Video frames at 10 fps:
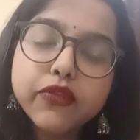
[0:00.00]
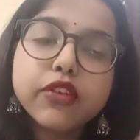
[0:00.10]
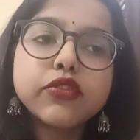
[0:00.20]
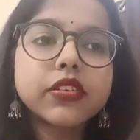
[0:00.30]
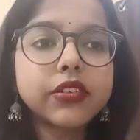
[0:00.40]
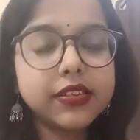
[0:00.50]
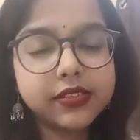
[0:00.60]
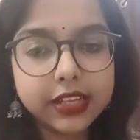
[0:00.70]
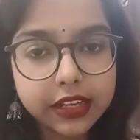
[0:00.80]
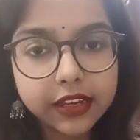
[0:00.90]
future
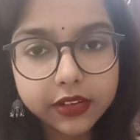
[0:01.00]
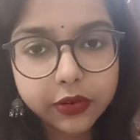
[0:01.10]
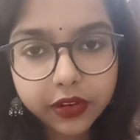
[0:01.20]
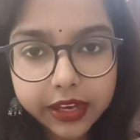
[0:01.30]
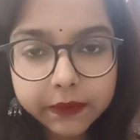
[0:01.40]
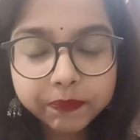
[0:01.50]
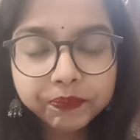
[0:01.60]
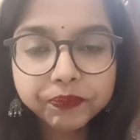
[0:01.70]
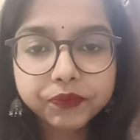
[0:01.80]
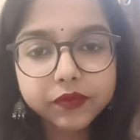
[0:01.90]
resilient. Okay,
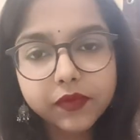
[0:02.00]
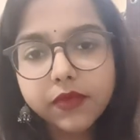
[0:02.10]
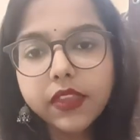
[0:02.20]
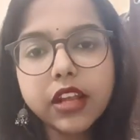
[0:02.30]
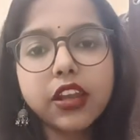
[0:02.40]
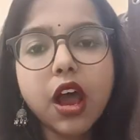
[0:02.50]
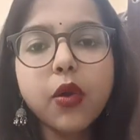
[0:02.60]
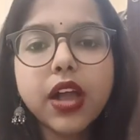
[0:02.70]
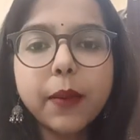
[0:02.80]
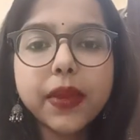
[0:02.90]
now
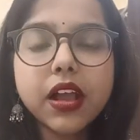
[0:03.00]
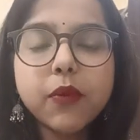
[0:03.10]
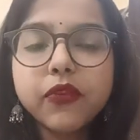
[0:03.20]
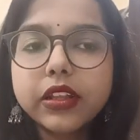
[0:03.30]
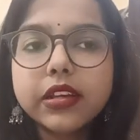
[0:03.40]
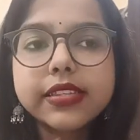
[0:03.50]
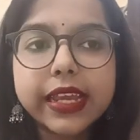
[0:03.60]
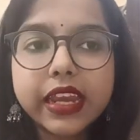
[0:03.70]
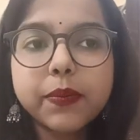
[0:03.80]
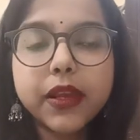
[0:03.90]
coming up with the
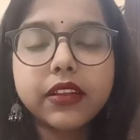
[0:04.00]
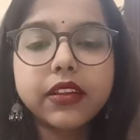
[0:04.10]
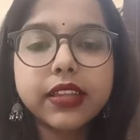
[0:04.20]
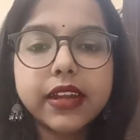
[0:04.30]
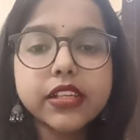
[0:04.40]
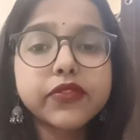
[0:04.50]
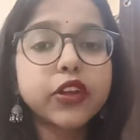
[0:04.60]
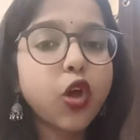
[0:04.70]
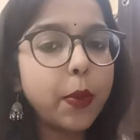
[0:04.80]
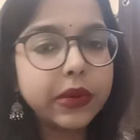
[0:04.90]
second method, that is
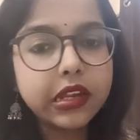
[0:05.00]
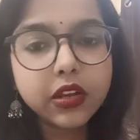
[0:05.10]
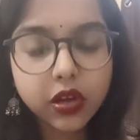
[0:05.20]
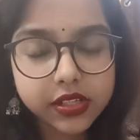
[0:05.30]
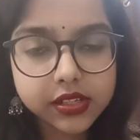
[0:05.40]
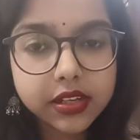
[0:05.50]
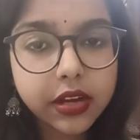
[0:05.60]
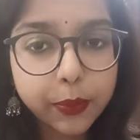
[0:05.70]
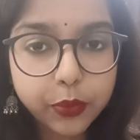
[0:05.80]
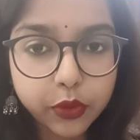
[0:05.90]
phenomenological
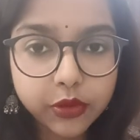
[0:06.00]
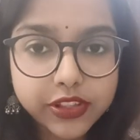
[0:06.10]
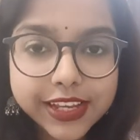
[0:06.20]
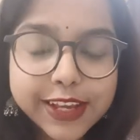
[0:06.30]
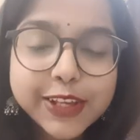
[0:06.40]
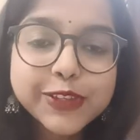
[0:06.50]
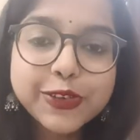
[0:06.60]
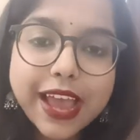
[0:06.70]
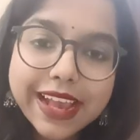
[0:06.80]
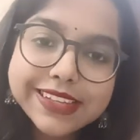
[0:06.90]
approach. So
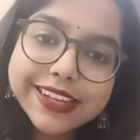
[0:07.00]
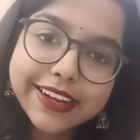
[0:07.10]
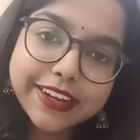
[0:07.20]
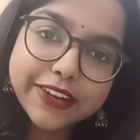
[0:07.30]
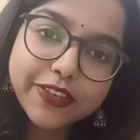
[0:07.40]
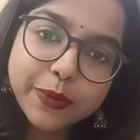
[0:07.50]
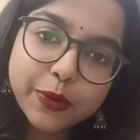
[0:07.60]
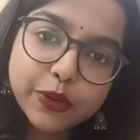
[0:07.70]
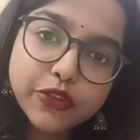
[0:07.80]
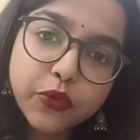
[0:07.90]
as narrative
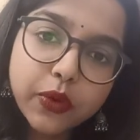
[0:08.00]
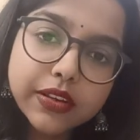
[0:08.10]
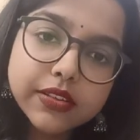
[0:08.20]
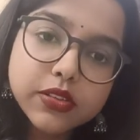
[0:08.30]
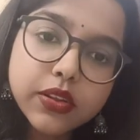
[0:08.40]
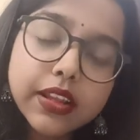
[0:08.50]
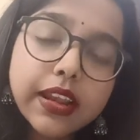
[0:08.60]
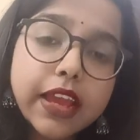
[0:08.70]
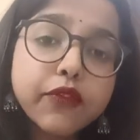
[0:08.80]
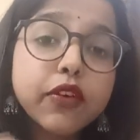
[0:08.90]
approach focuses on the
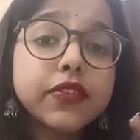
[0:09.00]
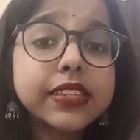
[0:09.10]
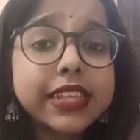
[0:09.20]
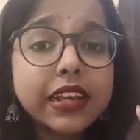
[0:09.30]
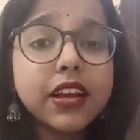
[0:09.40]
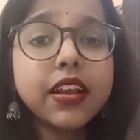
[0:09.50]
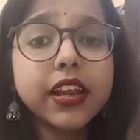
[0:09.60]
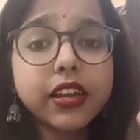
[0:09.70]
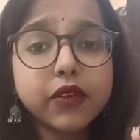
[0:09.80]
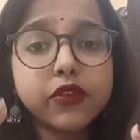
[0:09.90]
life of single
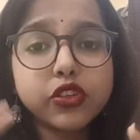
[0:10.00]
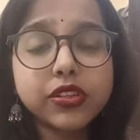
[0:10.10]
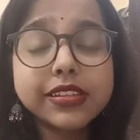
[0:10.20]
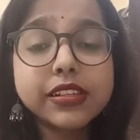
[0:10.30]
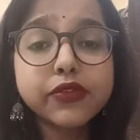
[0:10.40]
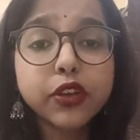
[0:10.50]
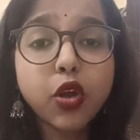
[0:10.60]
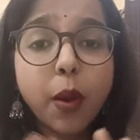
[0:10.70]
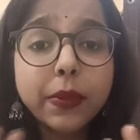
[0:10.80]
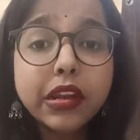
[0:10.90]
individuals, this
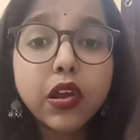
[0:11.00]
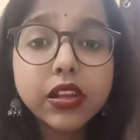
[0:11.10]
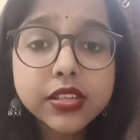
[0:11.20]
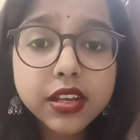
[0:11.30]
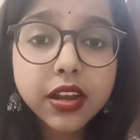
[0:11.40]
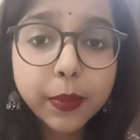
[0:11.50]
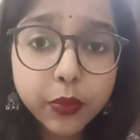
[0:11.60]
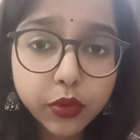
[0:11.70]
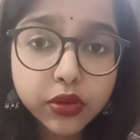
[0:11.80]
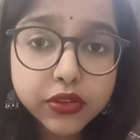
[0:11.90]
phenomenological
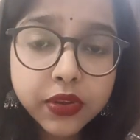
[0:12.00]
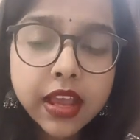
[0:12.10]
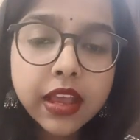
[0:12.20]
approach